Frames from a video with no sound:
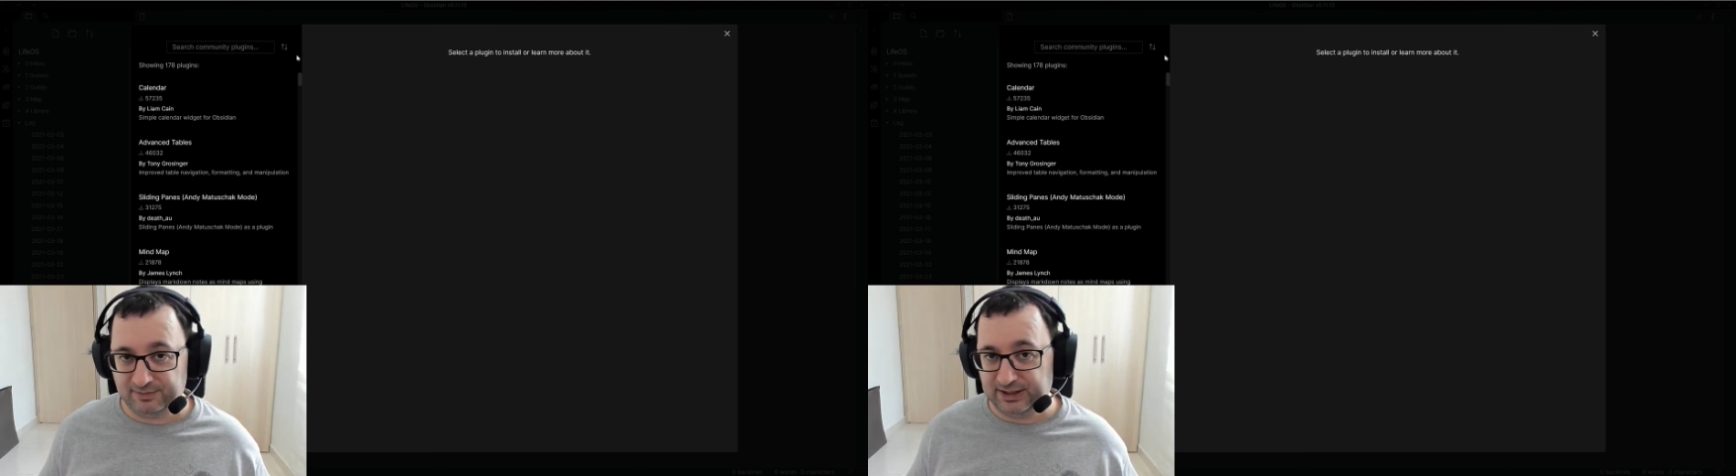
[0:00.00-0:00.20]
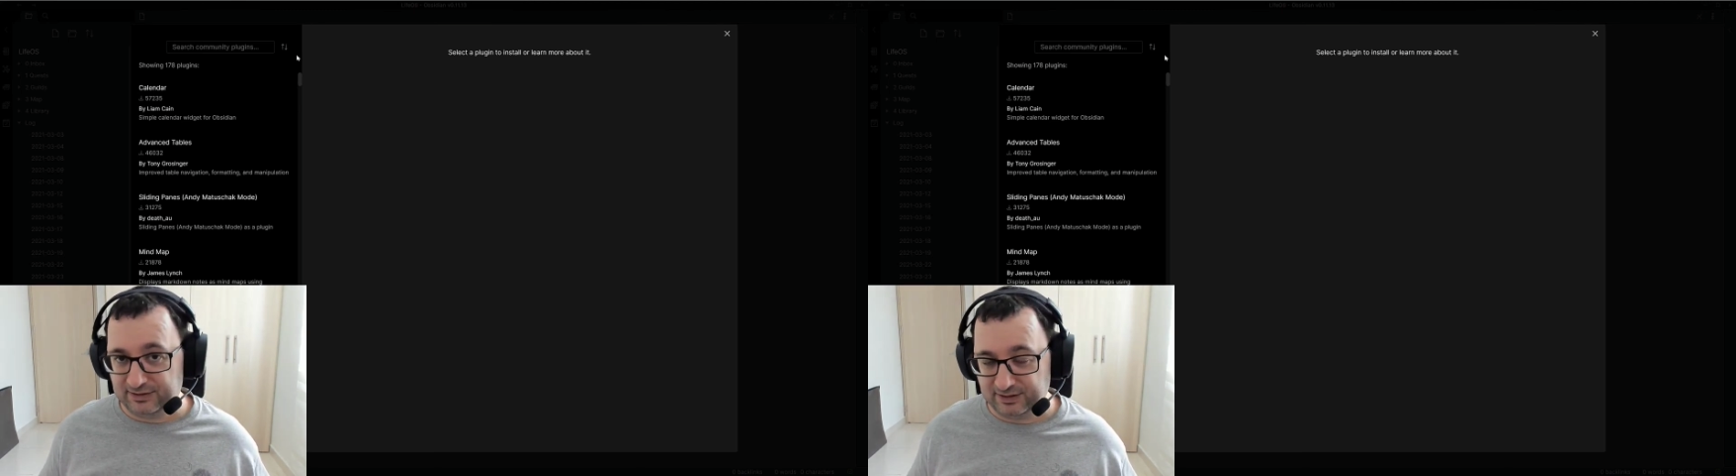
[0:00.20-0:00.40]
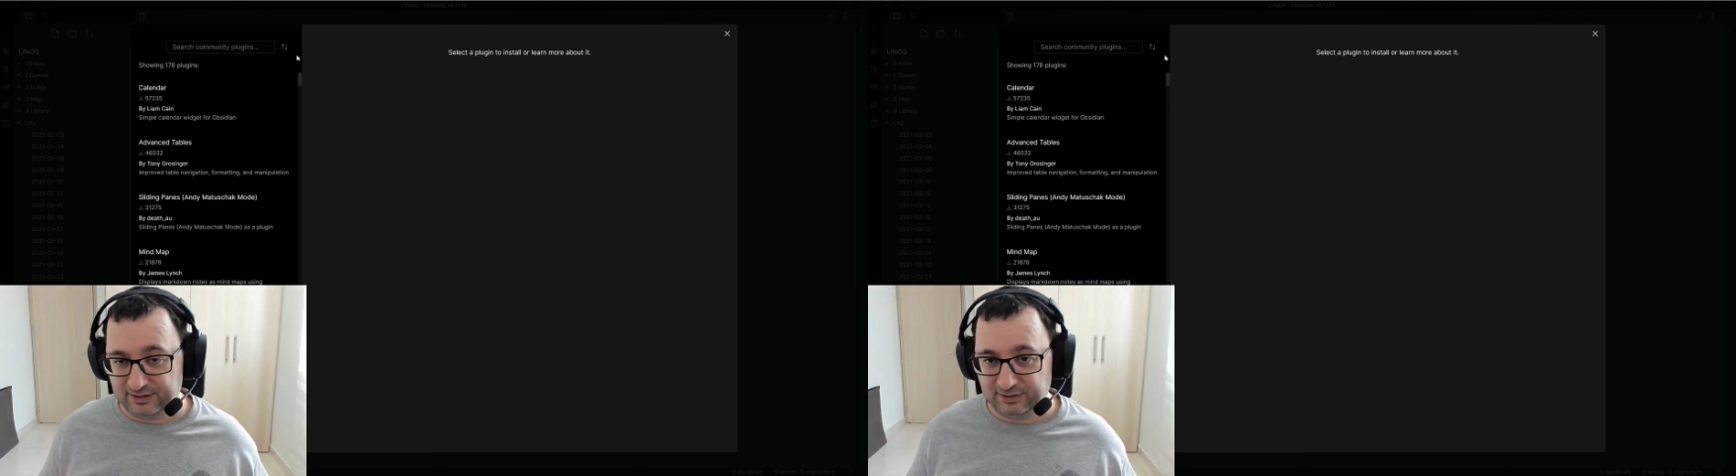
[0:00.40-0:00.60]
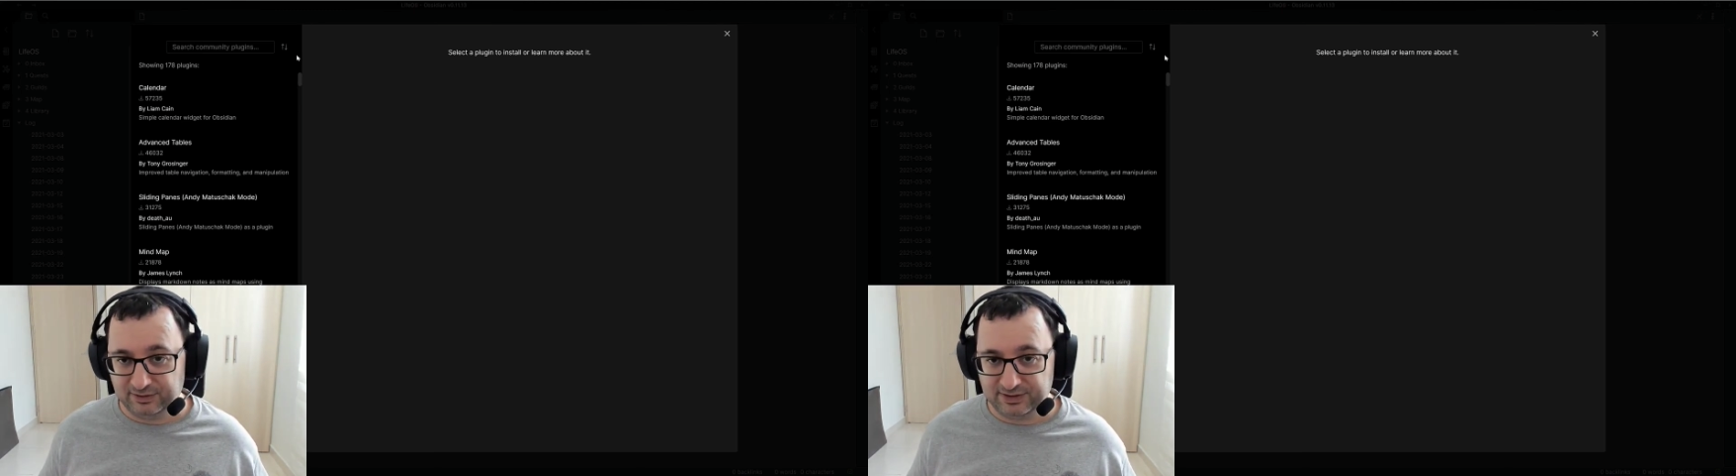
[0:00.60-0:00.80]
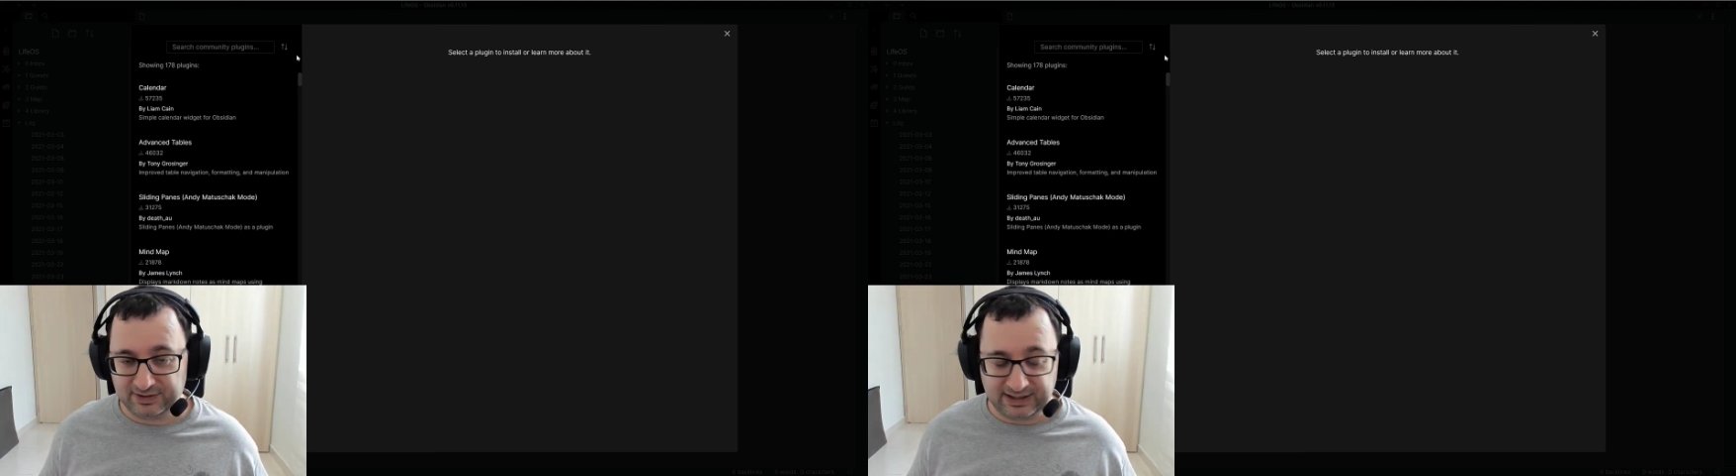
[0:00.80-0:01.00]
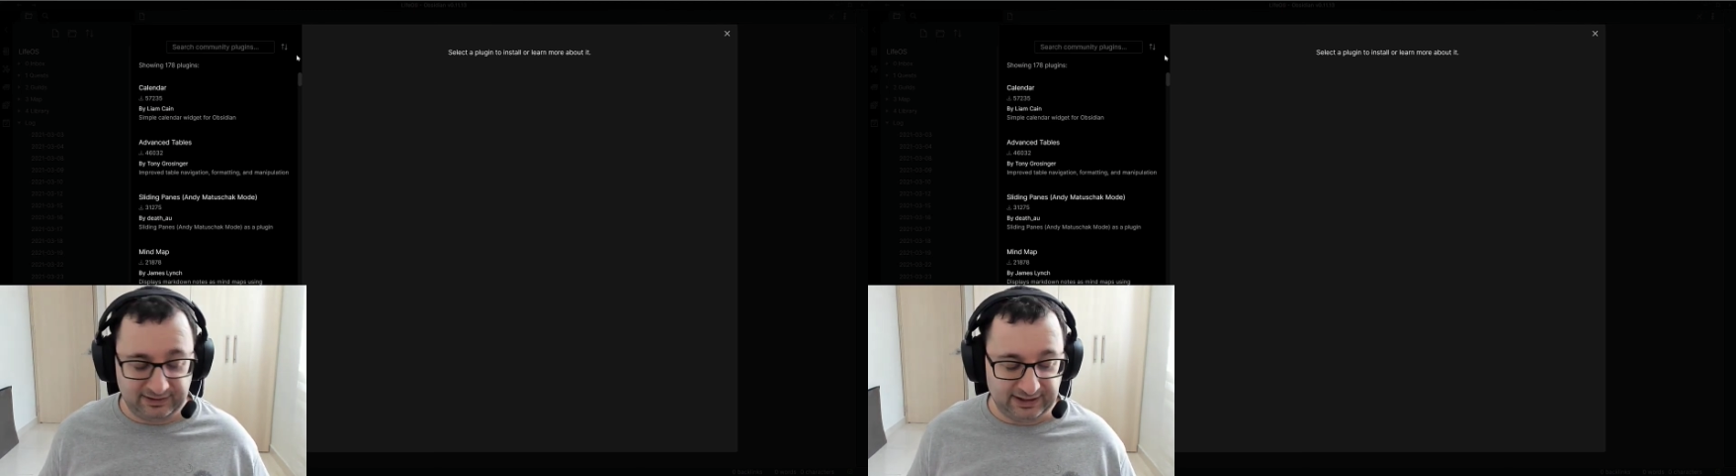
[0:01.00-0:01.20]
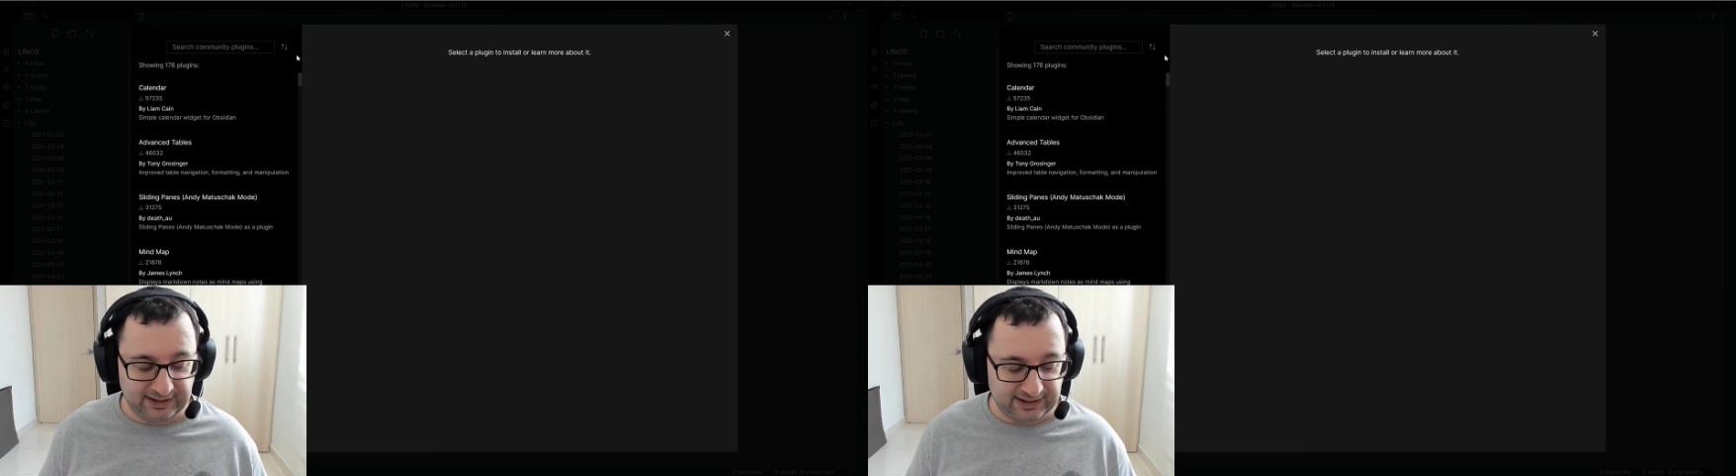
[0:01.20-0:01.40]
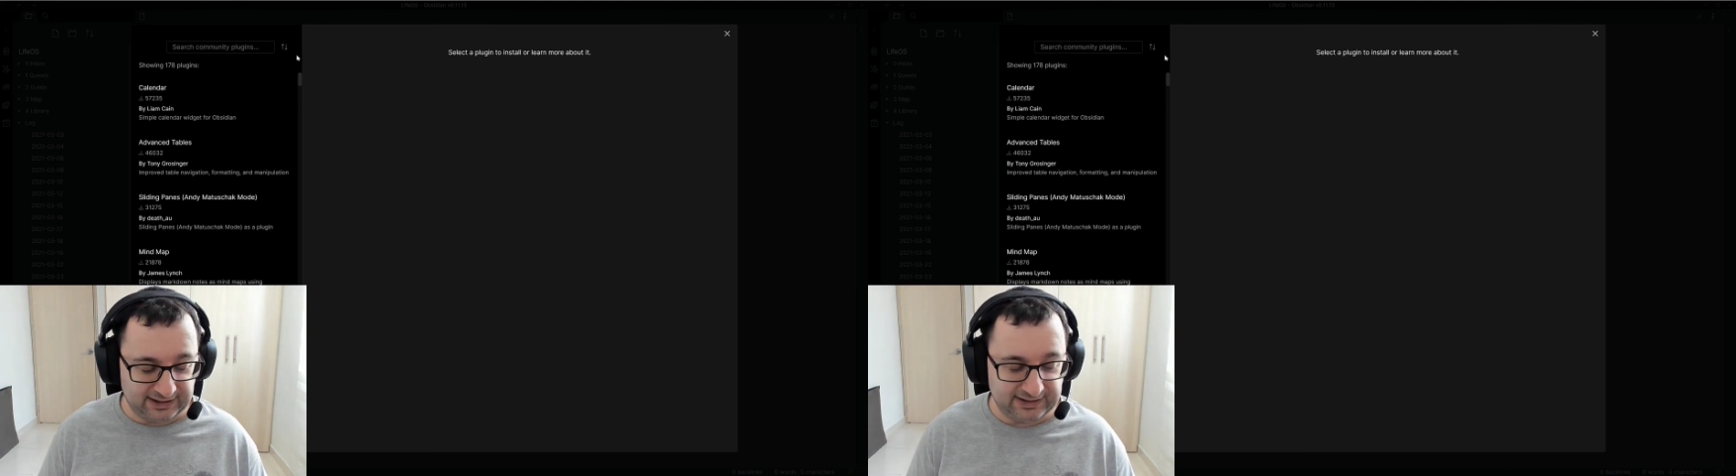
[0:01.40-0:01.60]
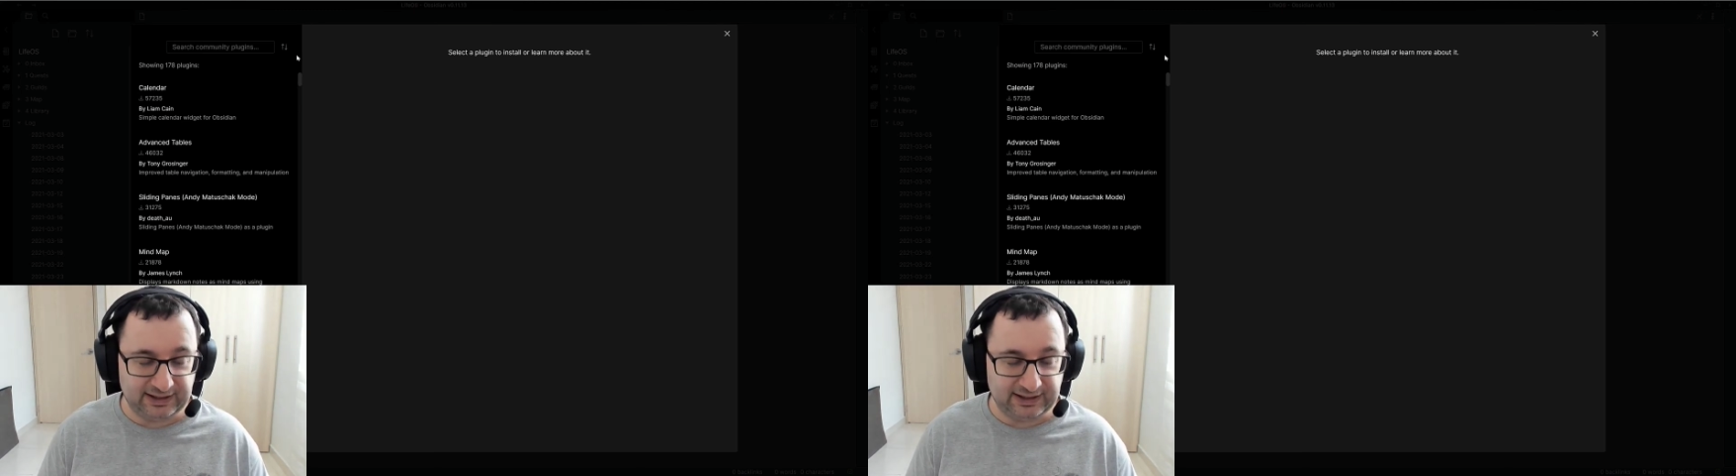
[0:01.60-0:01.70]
these other tools is kind of getting an idea